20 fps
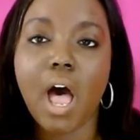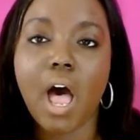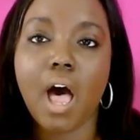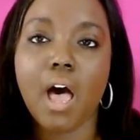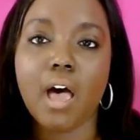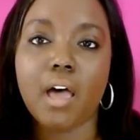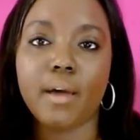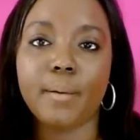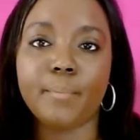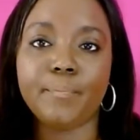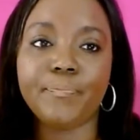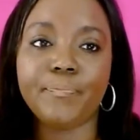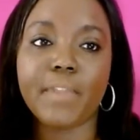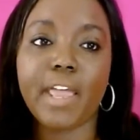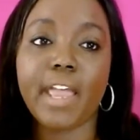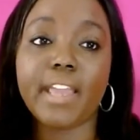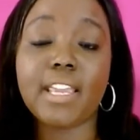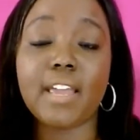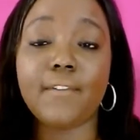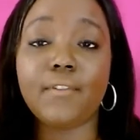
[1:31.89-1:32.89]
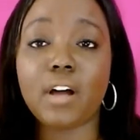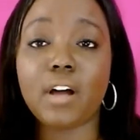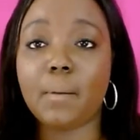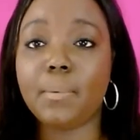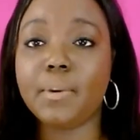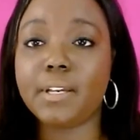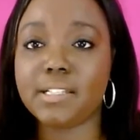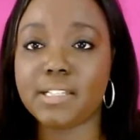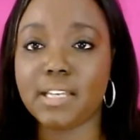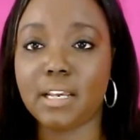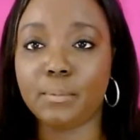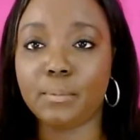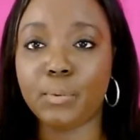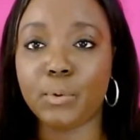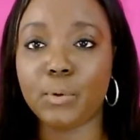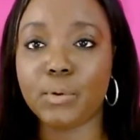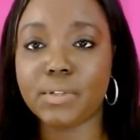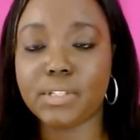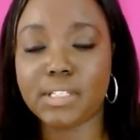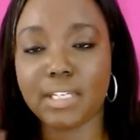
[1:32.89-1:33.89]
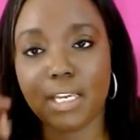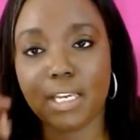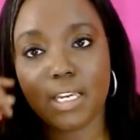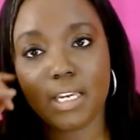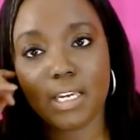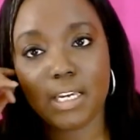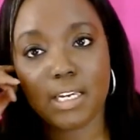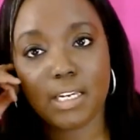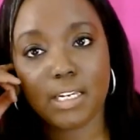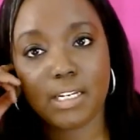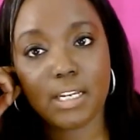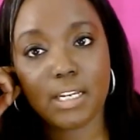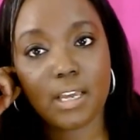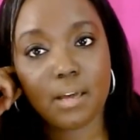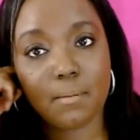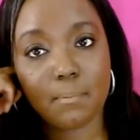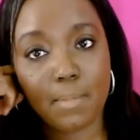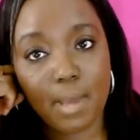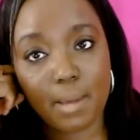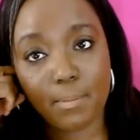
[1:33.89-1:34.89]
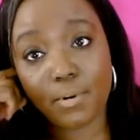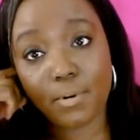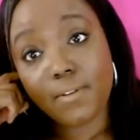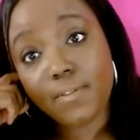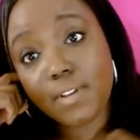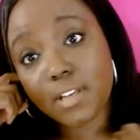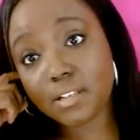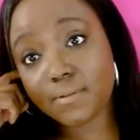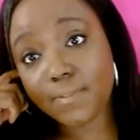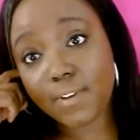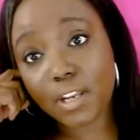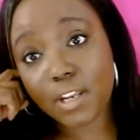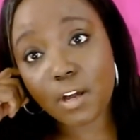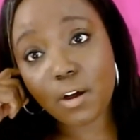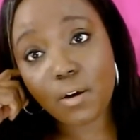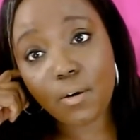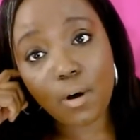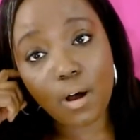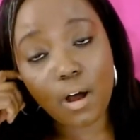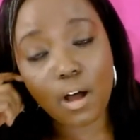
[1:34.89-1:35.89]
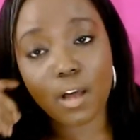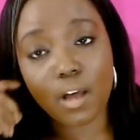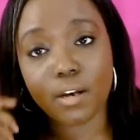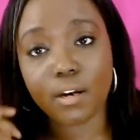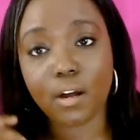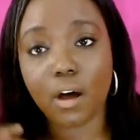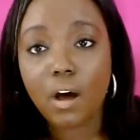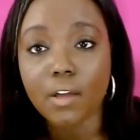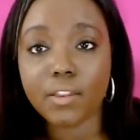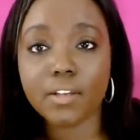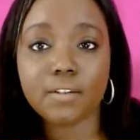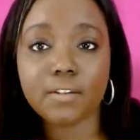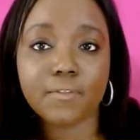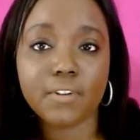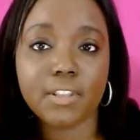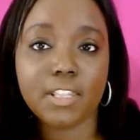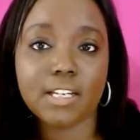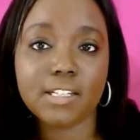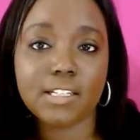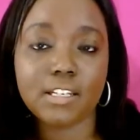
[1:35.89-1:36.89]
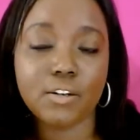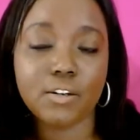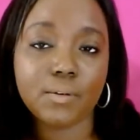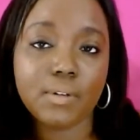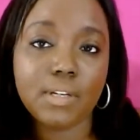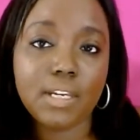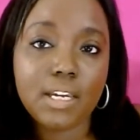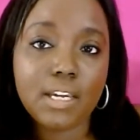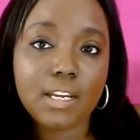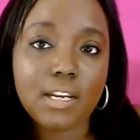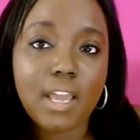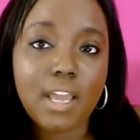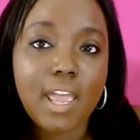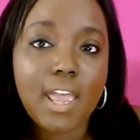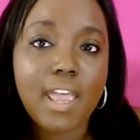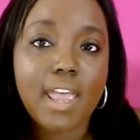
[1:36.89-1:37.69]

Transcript: I gave a couple examples in my previous video on all the different things that you'll need,